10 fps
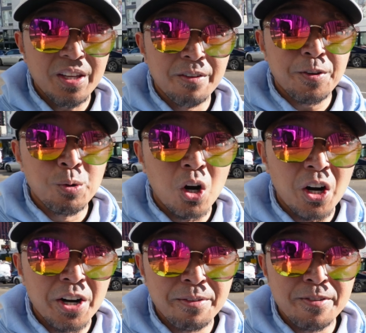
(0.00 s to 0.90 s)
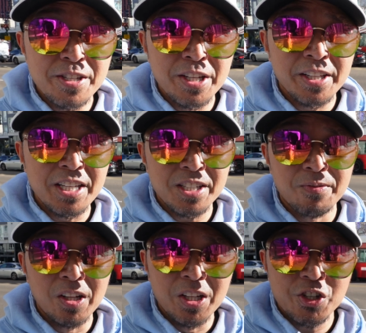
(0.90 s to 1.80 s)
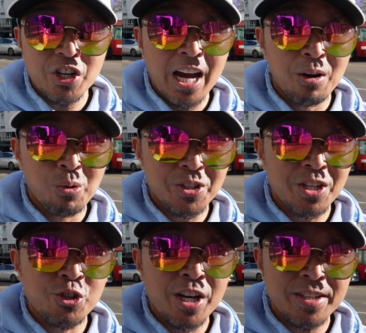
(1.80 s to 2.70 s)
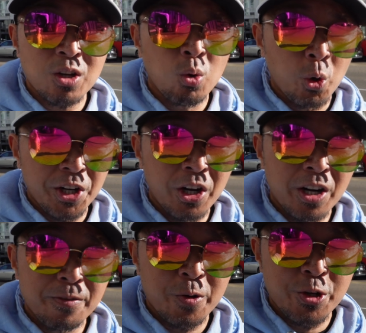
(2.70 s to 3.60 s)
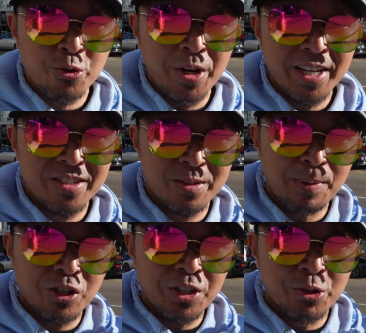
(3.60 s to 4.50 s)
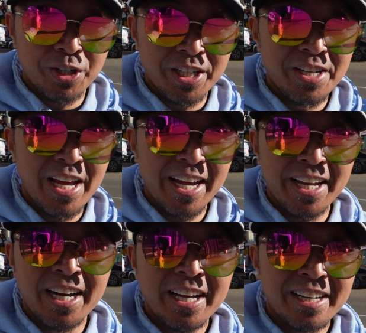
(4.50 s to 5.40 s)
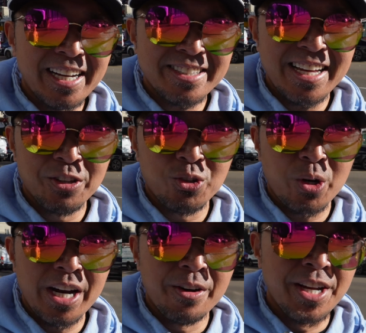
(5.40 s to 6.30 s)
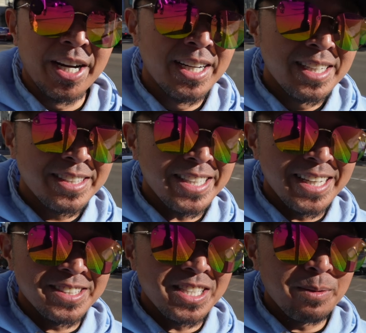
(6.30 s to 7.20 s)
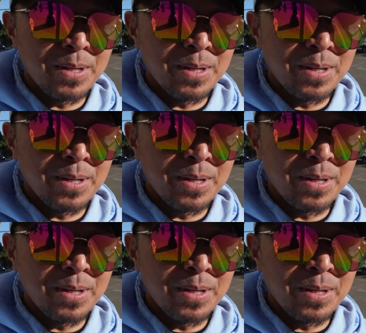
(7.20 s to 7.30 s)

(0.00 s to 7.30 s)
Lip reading: If you are to visit East Village, I would suggest Courtyard for drinks, especially during the day. Nice outdoor area. TNT